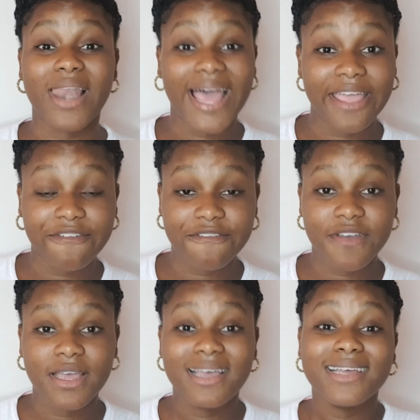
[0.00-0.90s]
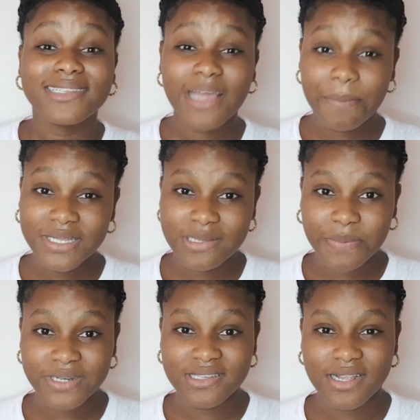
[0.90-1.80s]
life, tap into
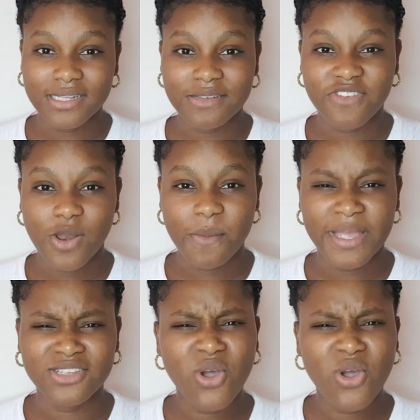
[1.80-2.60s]
personal development.